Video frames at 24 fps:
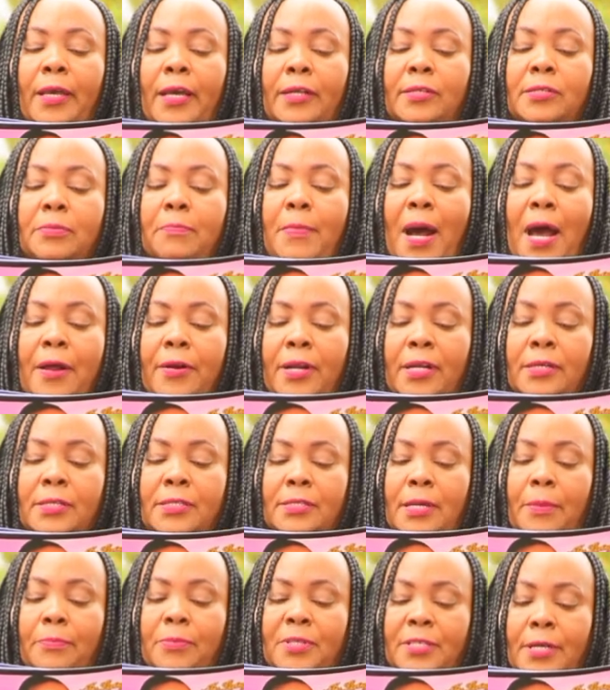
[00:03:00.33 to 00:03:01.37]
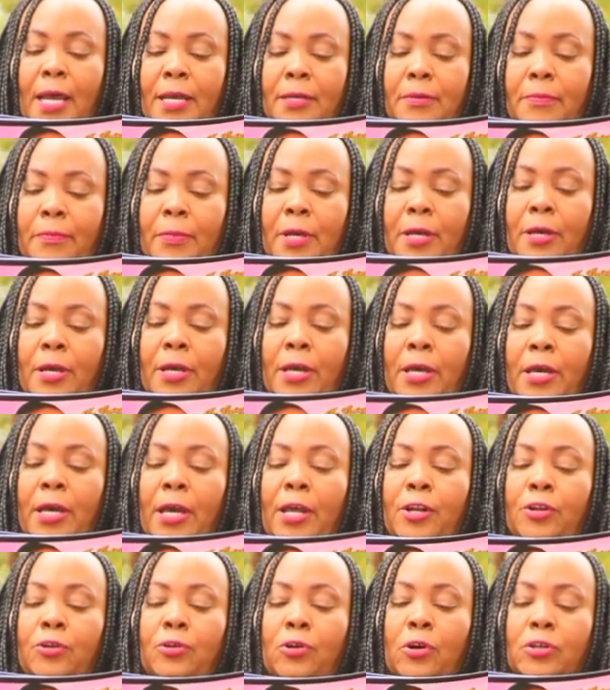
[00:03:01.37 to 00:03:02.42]
get married sometime,
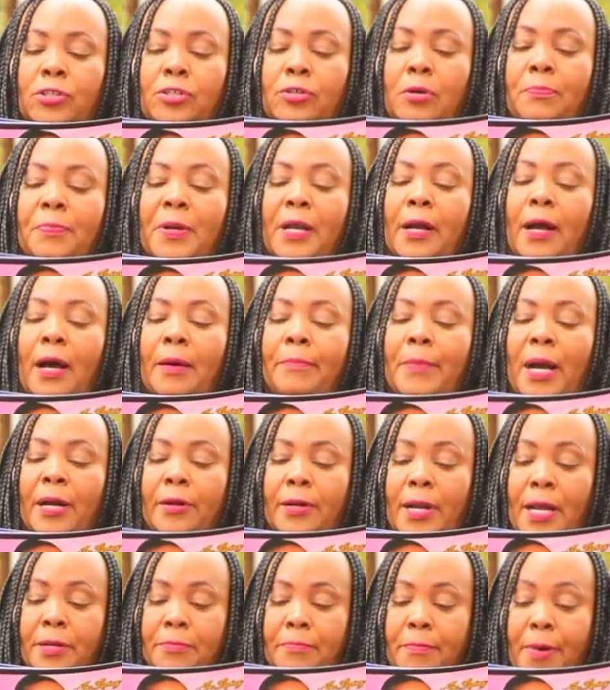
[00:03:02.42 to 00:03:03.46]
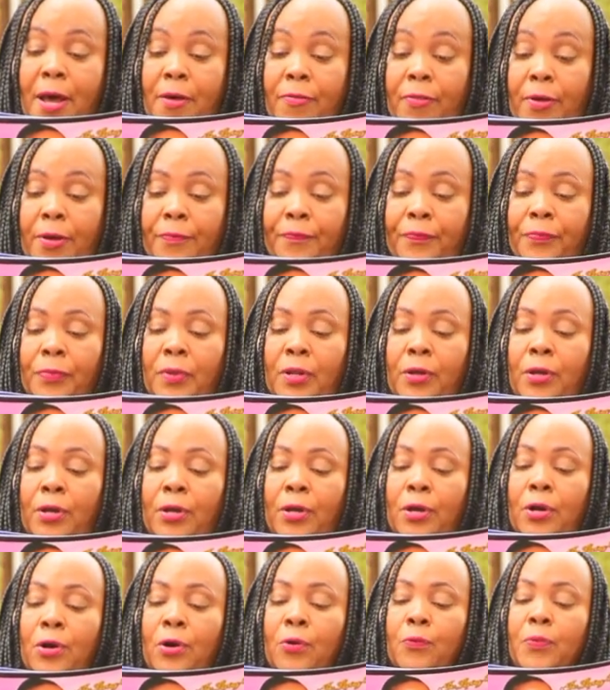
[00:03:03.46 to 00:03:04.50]
and you also become a grandmother.
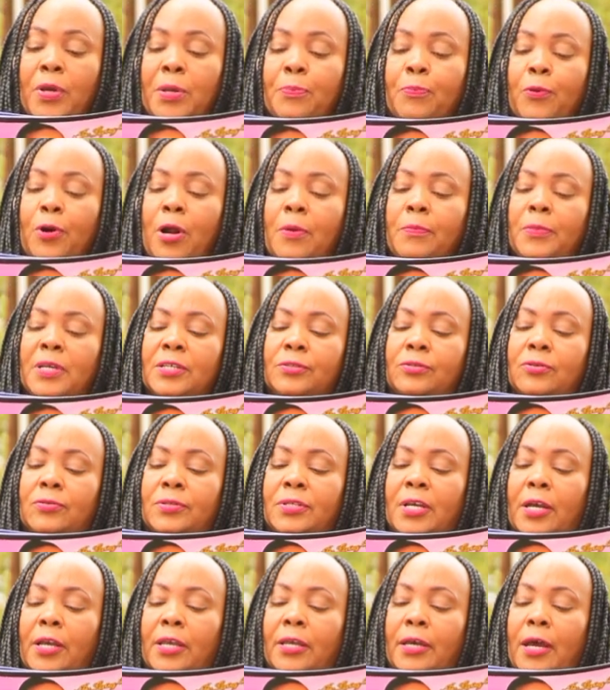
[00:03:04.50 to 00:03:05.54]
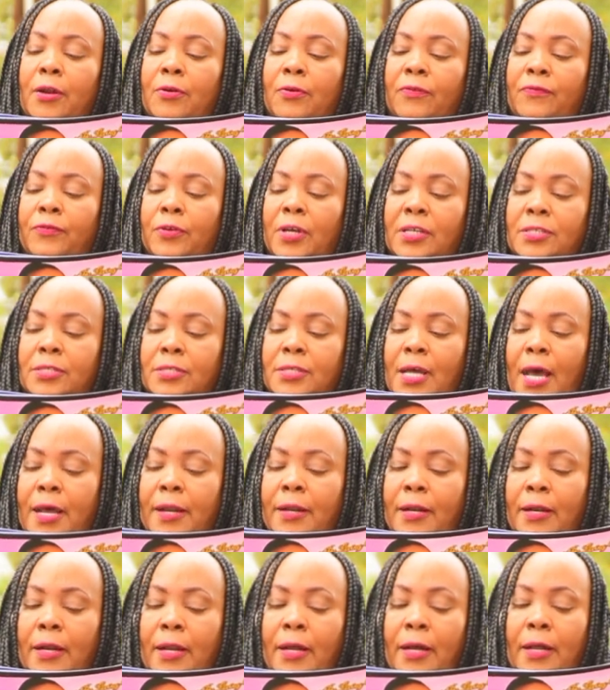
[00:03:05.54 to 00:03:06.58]
We promise to take care of your
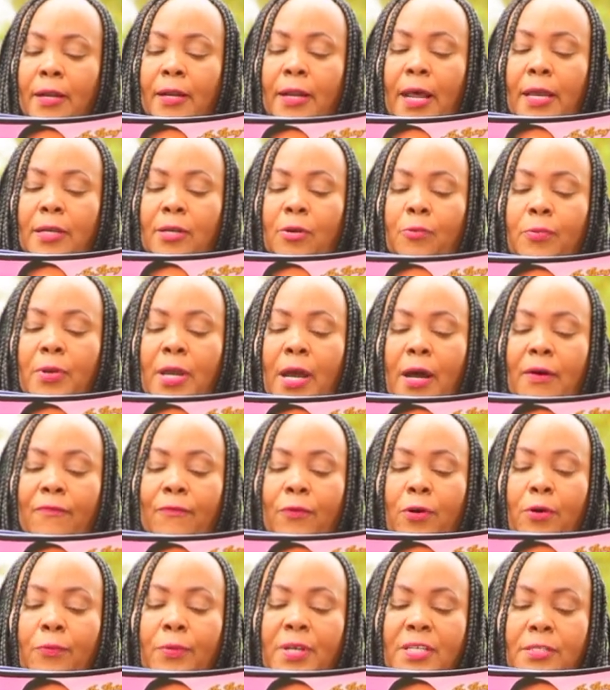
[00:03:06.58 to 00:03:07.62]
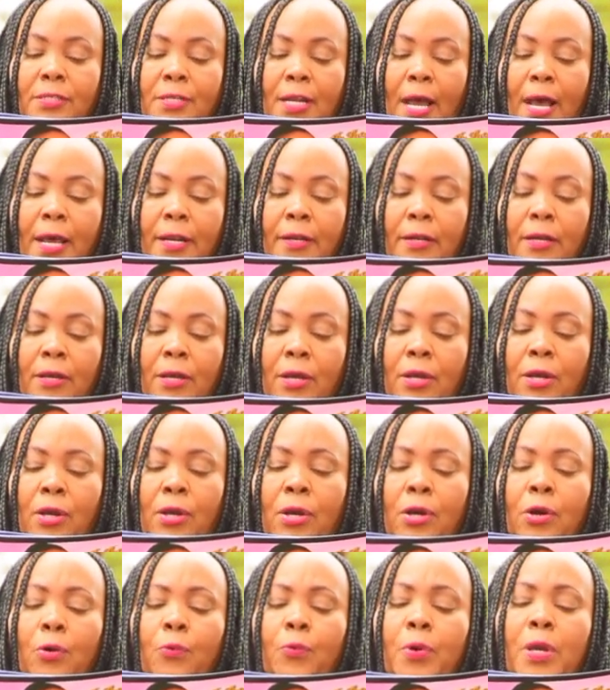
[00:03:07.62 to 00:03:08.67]
son like we have always done.
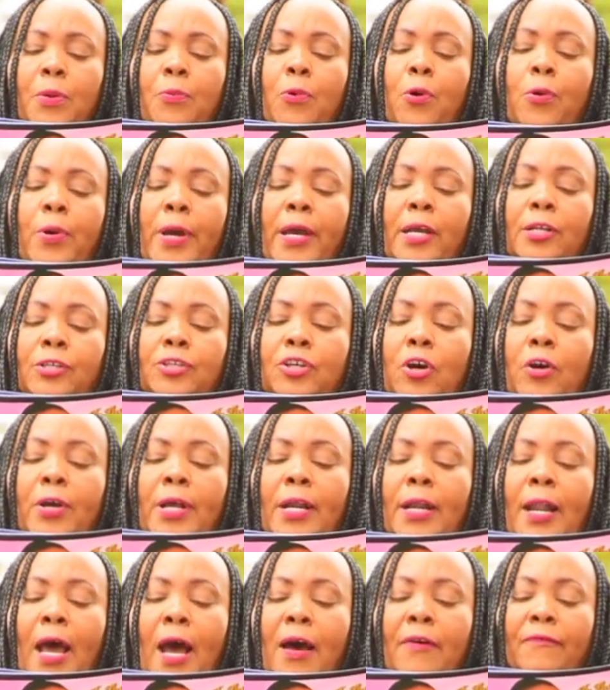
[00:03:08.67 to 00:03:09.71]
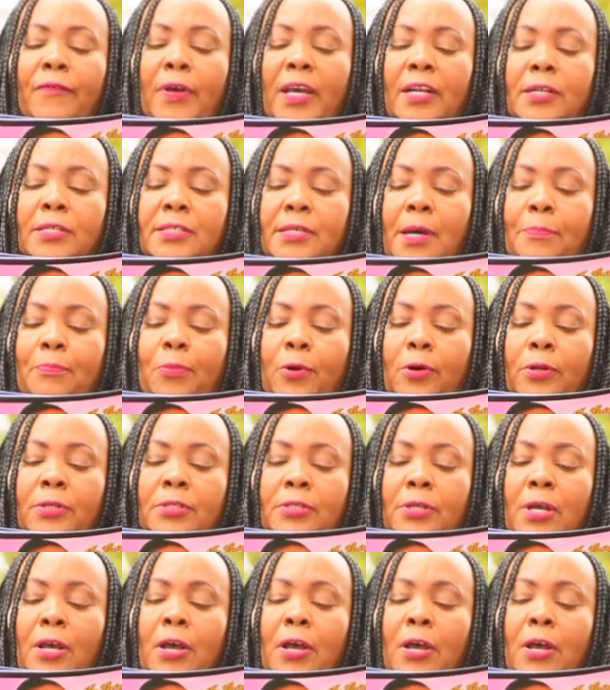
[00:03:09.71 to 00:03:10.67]
We will enjoy love and support